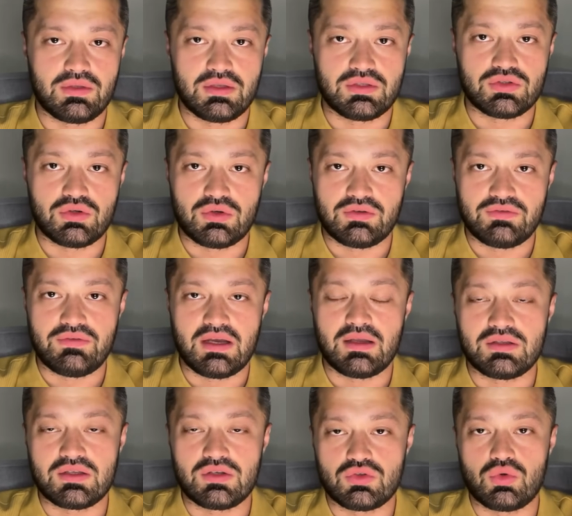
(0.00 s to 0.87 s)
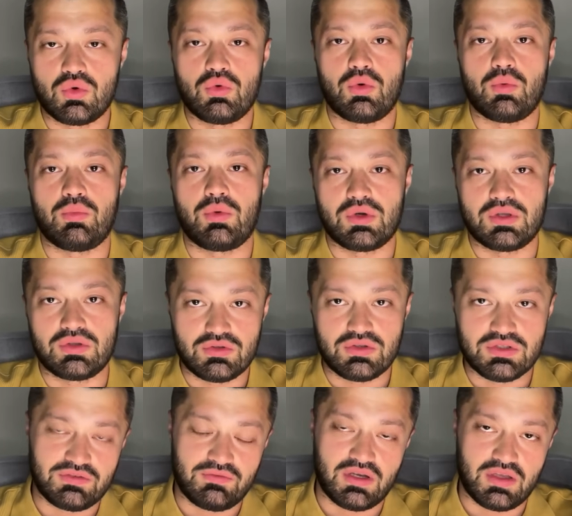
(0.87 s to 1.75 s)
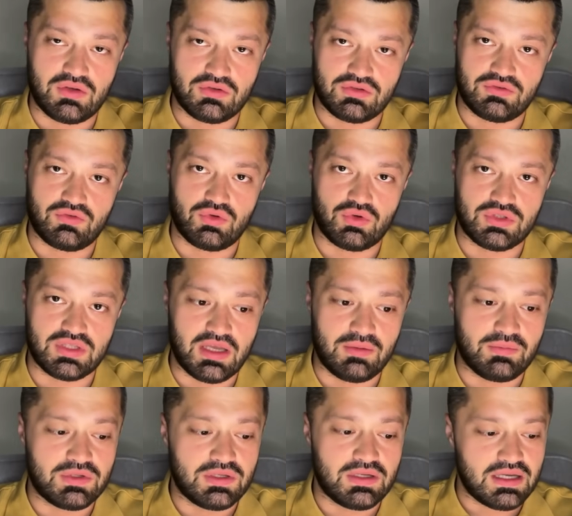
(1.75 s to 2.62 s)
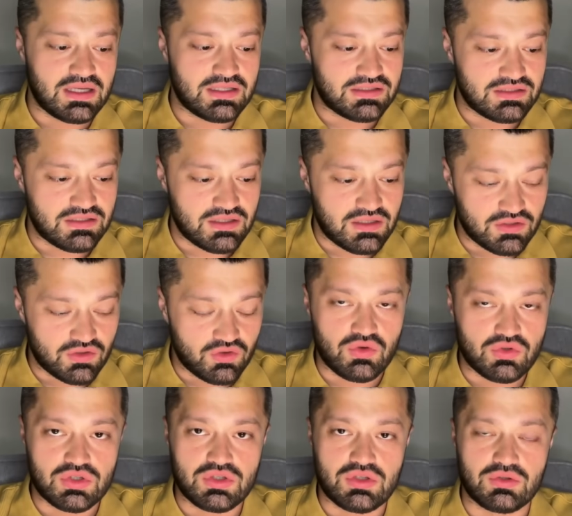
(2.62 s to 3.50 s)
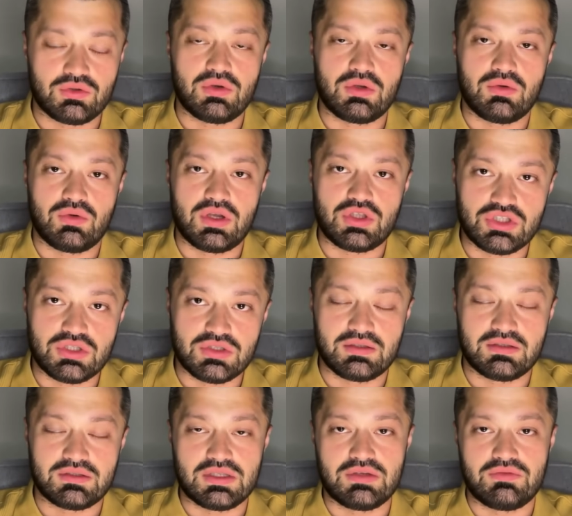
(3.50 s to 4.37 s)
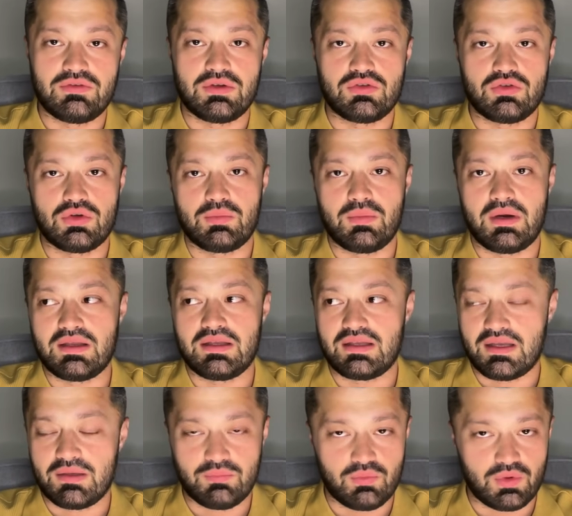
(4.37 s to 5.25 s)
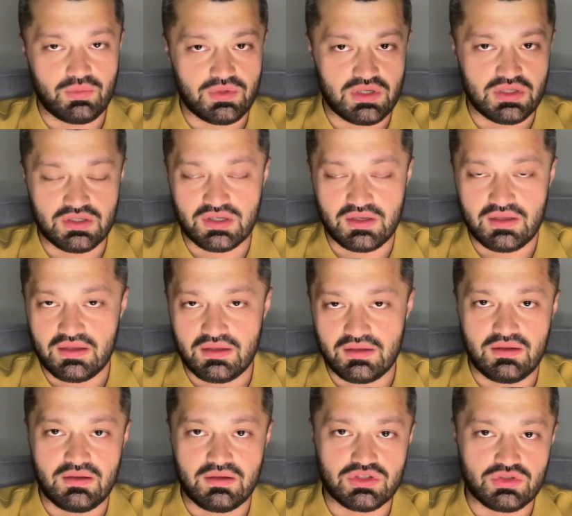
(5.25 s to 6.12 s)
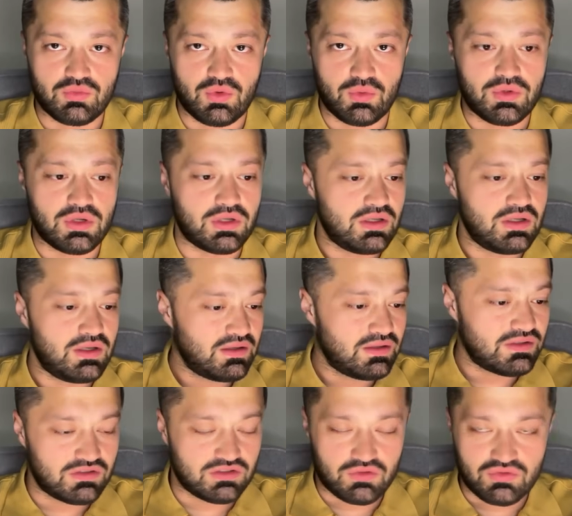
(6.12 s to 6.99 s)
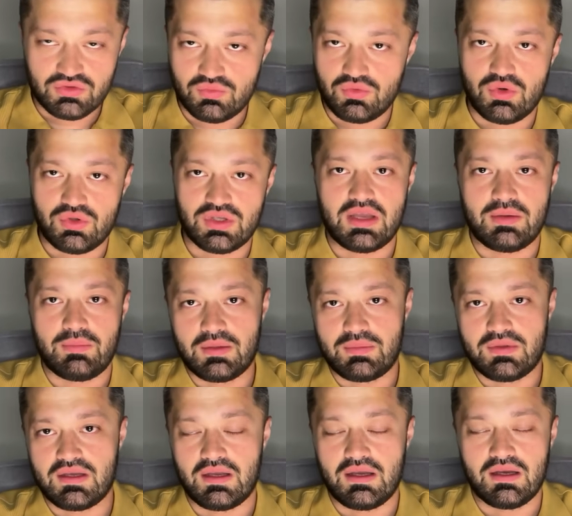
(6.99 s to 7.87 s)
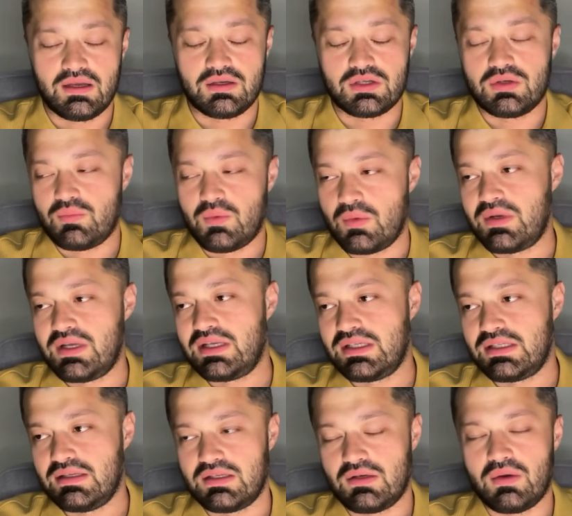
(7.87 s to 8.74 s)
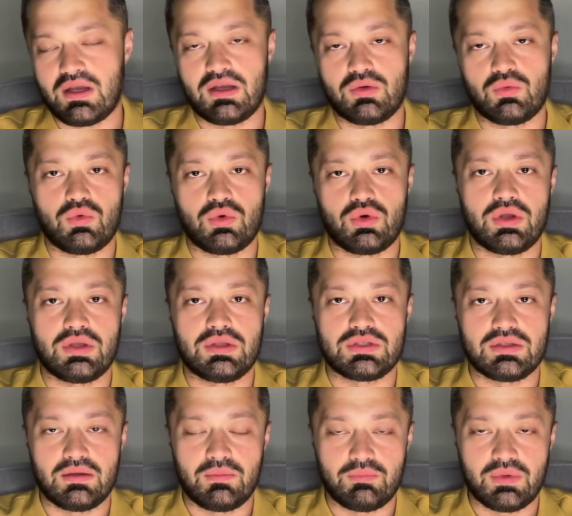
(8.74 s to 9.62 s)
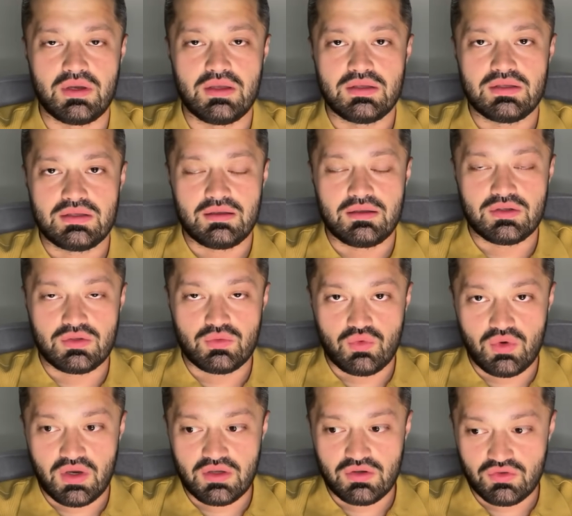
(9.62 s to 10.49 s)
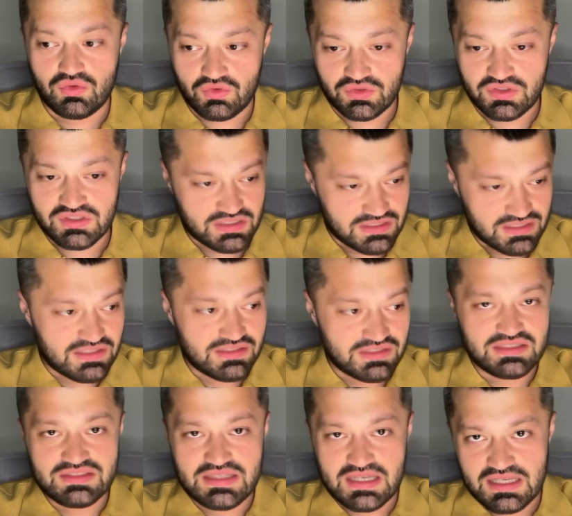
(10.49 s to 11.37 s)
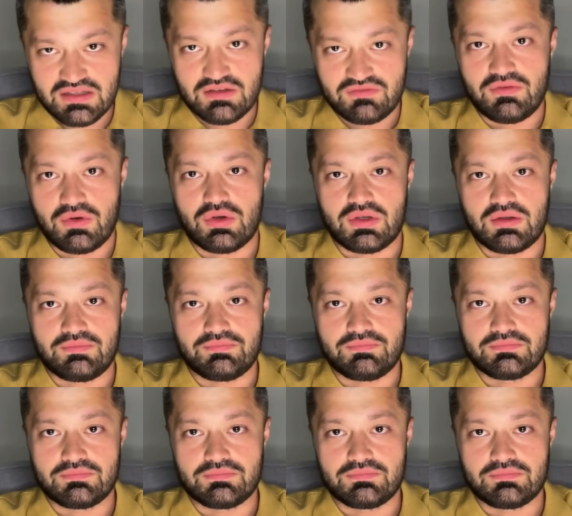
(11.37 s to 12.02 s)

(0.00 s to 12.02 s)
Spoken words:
So in fact, a drone operator is valued 4 times less than an ordinary Russian infantryman, that Shmobik stormtrooper. Okay, maybe Shmobik isn't the right word, but the one who is sent as cannon fodder.